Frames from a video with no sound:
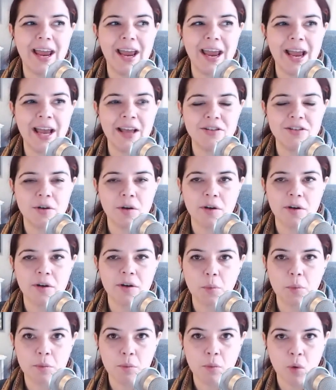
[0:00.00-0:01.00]
As you end
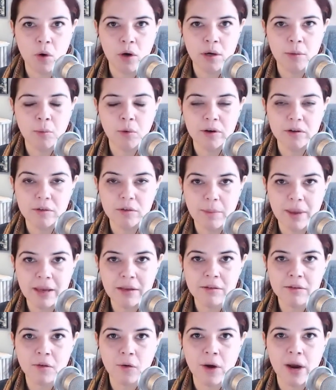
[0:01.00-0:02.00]
up with more and more
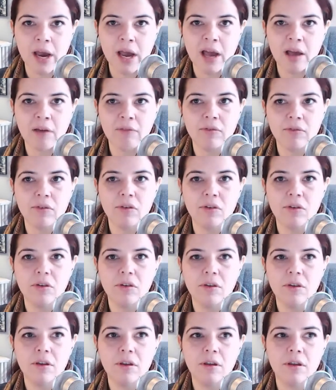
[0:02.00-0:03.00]
spacecraft,
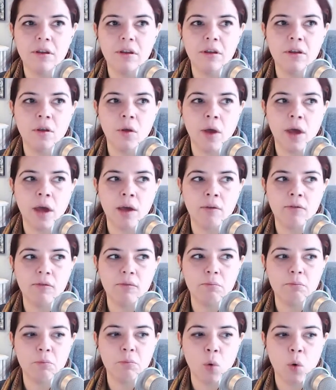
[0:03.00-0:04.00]
you have
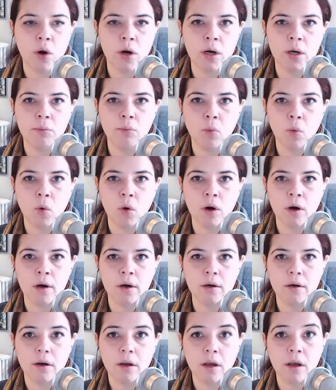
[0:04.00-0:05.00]
more and
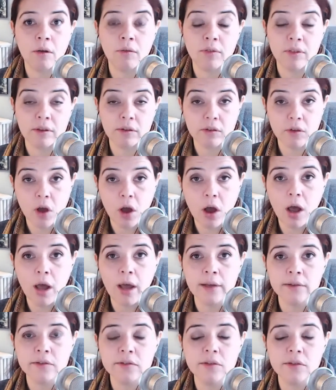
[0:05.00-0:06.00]
more of these
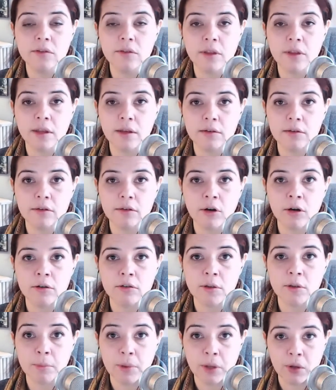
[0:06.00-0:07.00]
costs that start
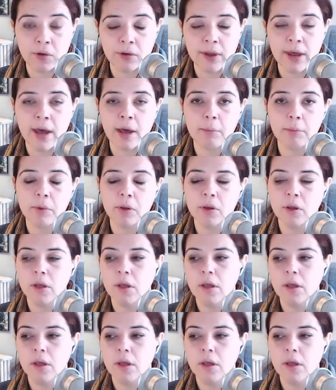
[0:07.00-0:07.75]
to build up.